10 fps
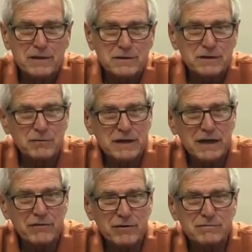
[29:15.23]
we
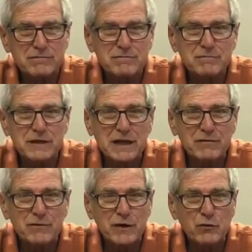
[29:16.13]
never
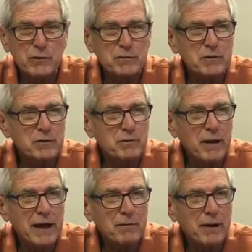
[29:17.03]
equipped them with
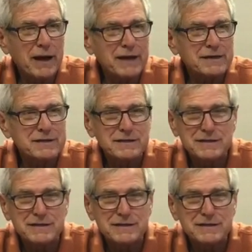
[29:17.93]
backpacks.